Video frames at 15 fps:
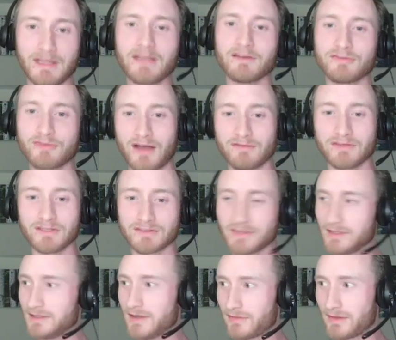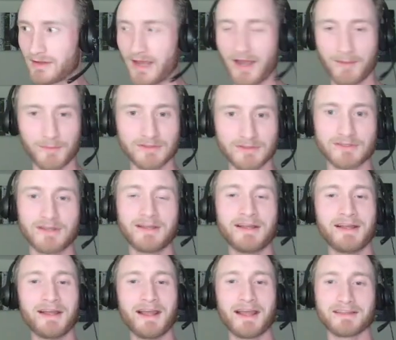if obviously nothing happens
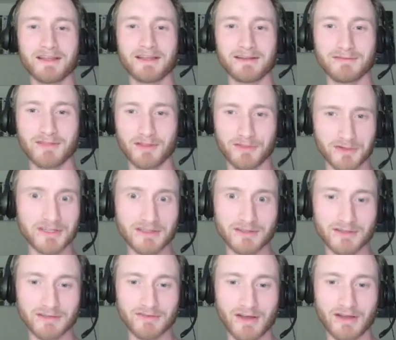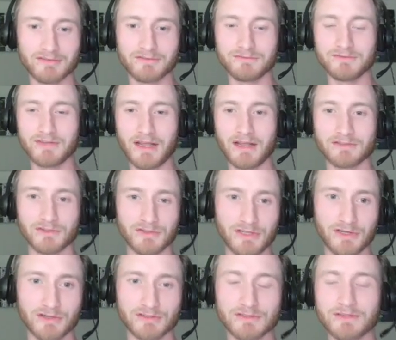at the end of the 1335 days or
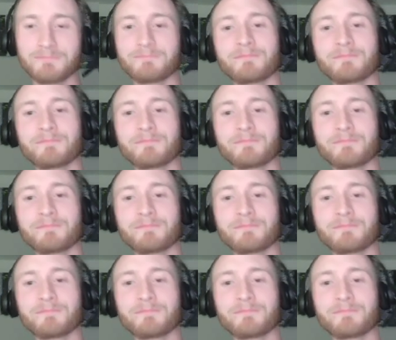years.